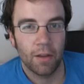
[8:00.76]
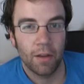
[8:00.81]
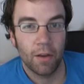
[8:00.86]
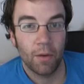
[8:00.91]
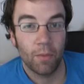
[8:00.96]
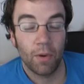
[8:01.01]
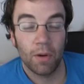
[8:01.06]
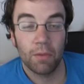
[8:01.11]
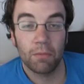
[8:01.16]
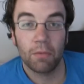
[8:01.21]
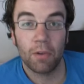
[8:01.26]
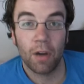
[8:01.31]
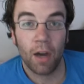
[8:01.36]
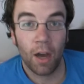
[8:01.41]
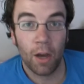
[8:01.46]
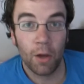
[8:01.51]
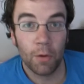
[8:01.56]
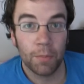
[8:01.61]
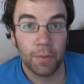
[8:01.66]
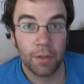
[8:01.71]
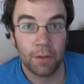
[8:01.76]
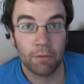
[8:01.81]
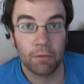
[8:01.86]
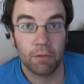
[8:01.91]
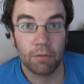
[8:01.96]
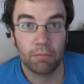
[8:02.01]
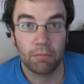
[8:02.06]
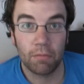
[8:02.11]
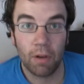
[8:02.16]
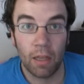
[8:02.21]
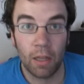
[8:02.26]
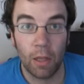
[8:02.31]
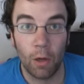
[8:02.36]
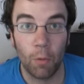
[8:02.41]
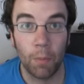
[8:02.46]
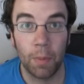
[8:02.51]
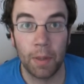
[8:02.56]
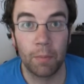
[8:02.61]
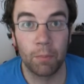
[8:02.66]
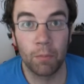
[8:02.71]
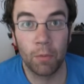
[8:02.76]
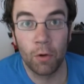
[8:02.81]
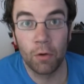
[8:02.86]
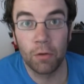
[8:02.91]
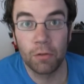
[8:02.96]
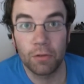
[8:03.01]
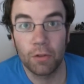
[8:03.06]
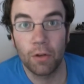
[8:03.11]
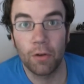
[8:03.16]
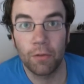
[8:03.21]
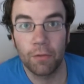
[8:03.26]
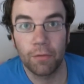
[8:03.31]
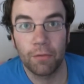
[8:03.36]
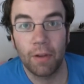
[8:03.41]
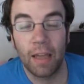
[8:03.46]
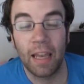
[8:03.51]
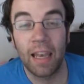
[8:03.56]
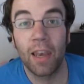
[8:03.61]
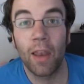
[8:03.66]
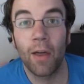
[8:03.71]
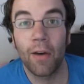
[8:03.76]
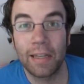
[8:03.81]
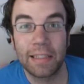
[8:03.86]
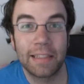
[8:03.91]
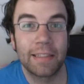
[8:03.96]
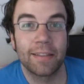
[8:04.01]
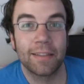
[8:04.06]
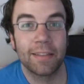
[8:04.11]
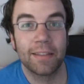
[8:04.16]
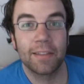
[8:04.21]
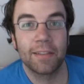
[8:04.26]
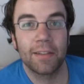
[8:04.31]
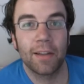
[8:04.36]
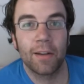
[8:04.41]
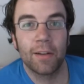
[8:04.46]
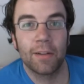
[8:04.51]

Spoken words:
Well, I hope you're a little bit more sort of enlightened